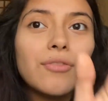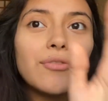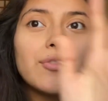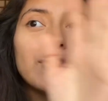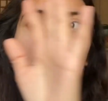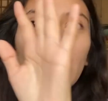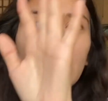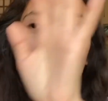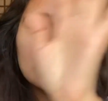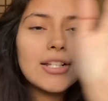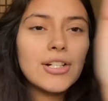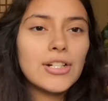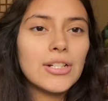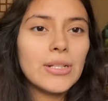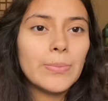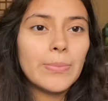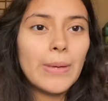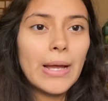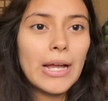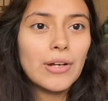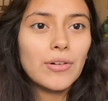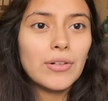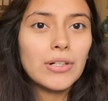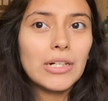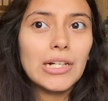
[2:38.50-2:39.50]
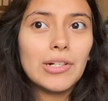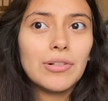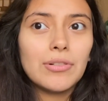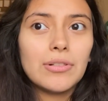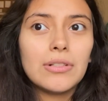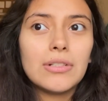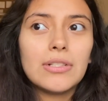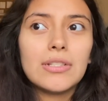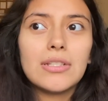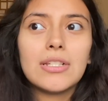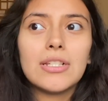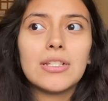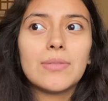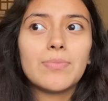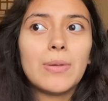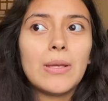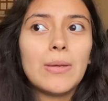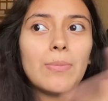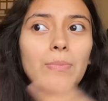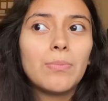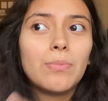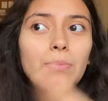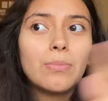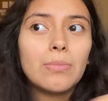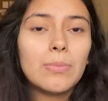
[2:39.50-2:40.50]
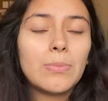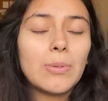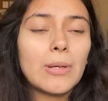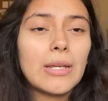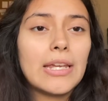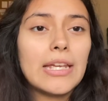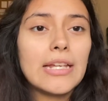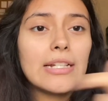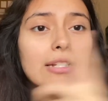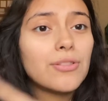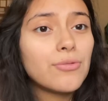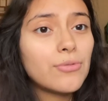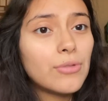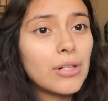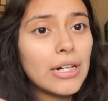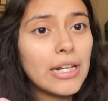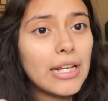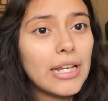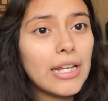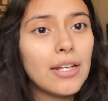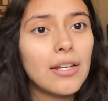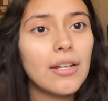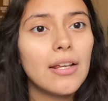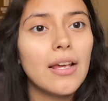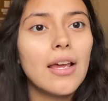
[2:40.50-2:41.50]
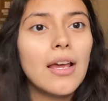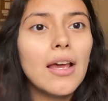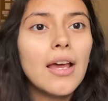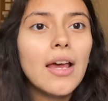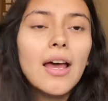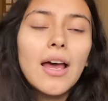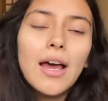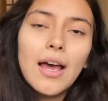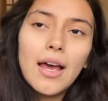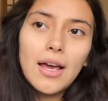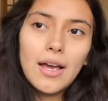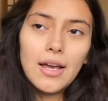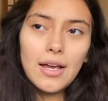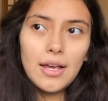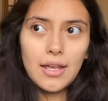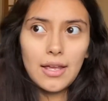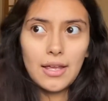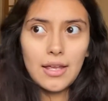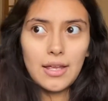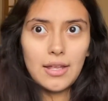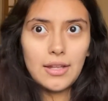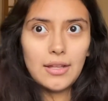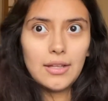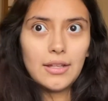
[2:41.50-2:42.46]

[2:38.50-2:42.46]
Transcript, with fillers: if you guys hear the background. It's just people, kids running in